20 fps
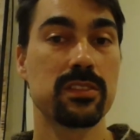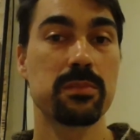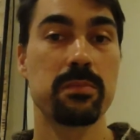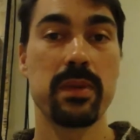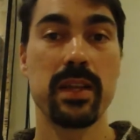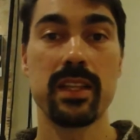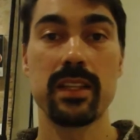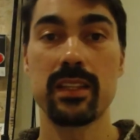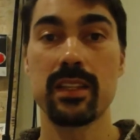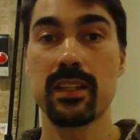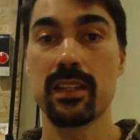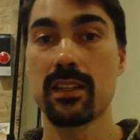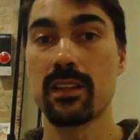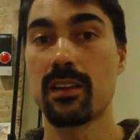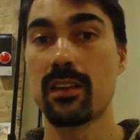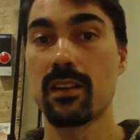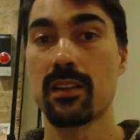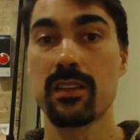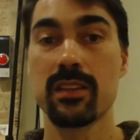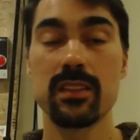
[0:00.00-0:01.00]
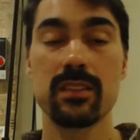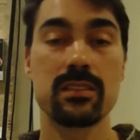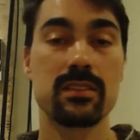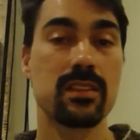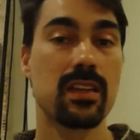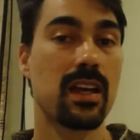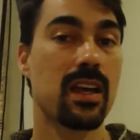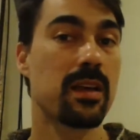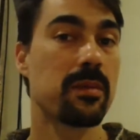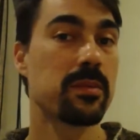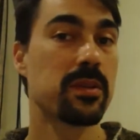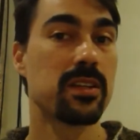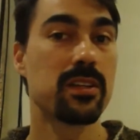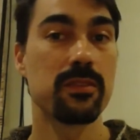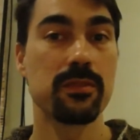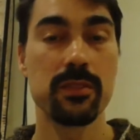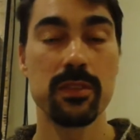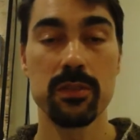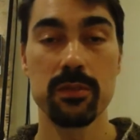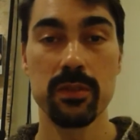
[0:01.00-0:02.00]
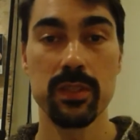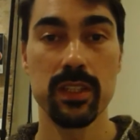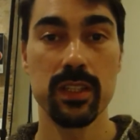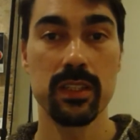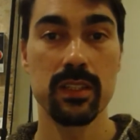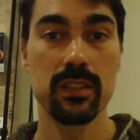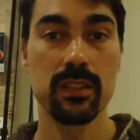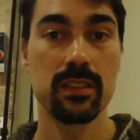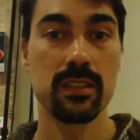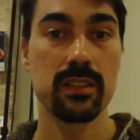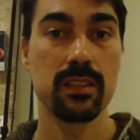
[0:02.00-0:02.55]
spending all this time interviewing.